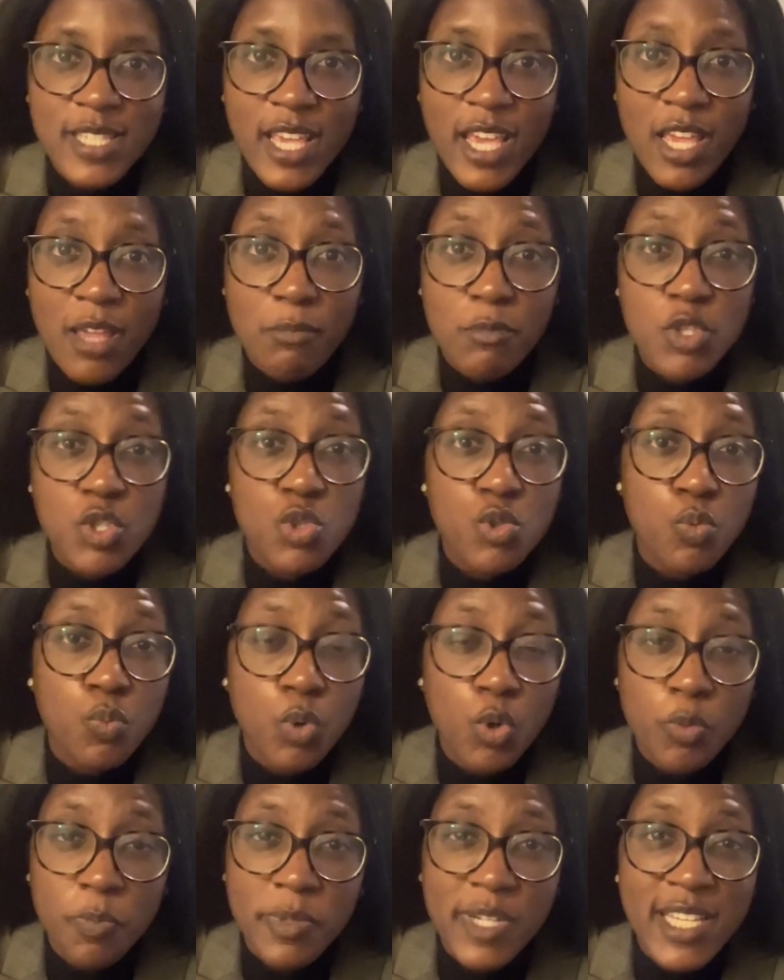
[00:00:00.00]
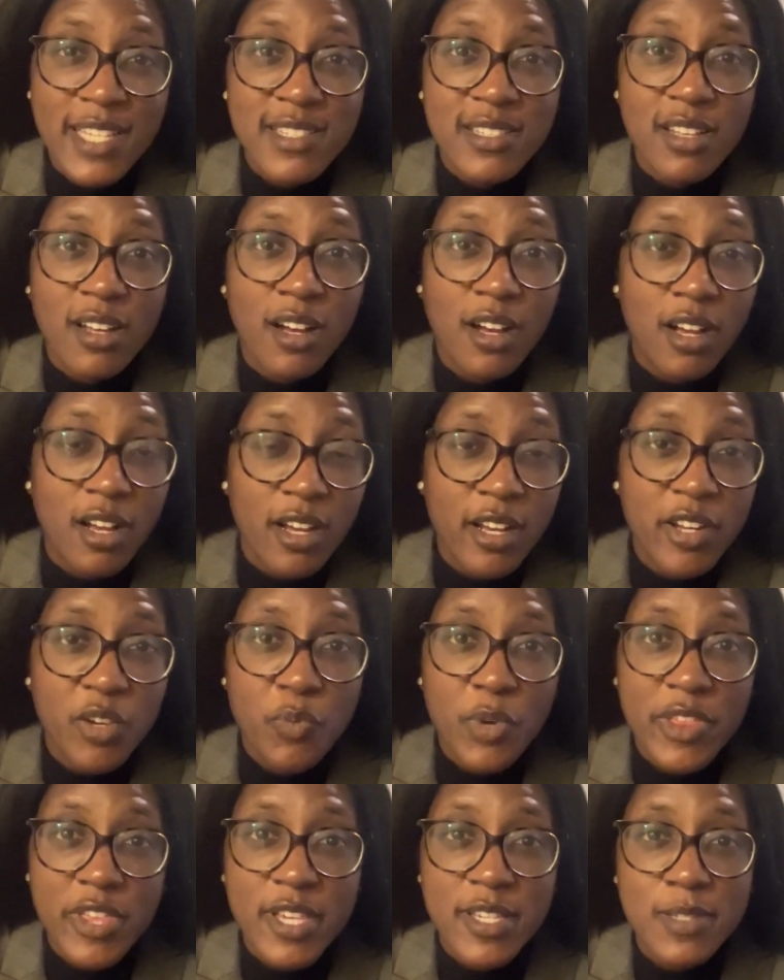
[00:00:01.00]
game, Swoop needs to hunt
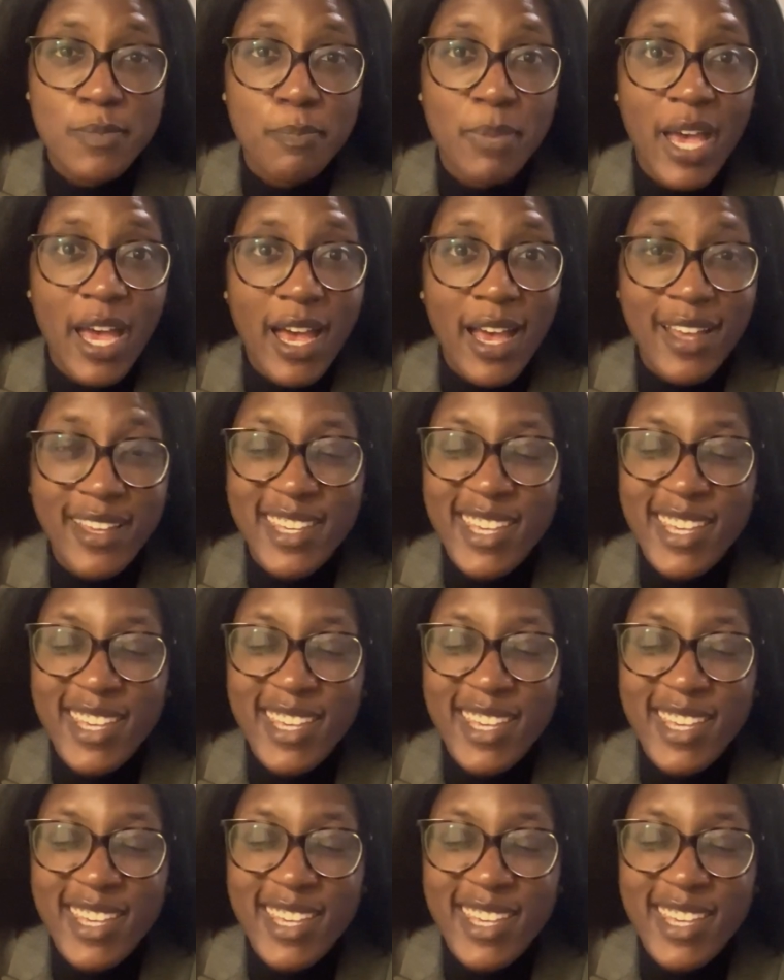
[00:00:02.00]
with his pack.